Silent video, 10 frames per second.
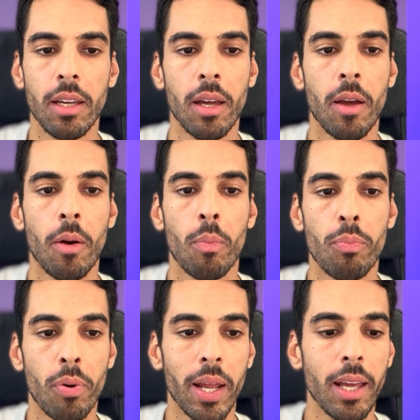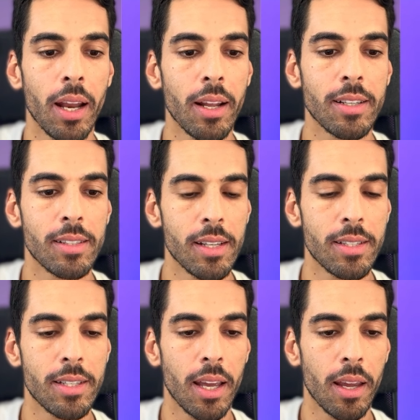bring an existing
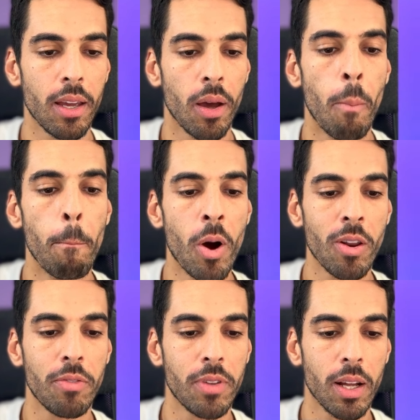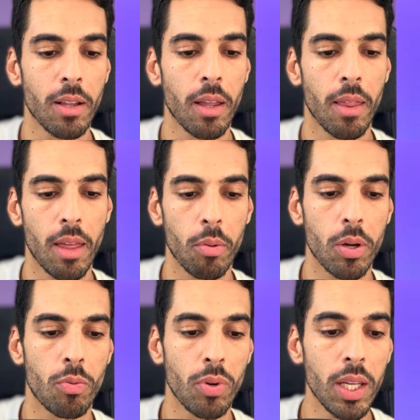money field that we could
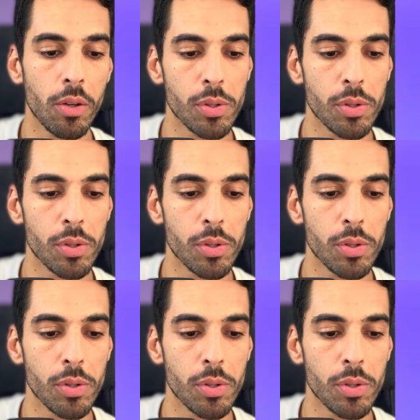reuse.